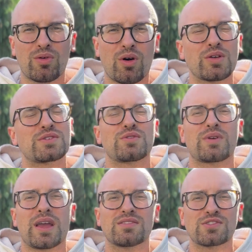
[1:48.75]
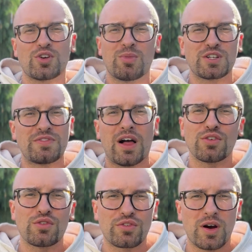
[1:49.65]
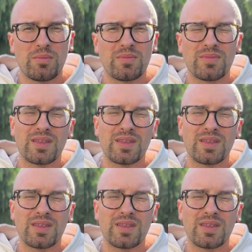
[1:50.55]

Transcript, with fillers: also gain so much value from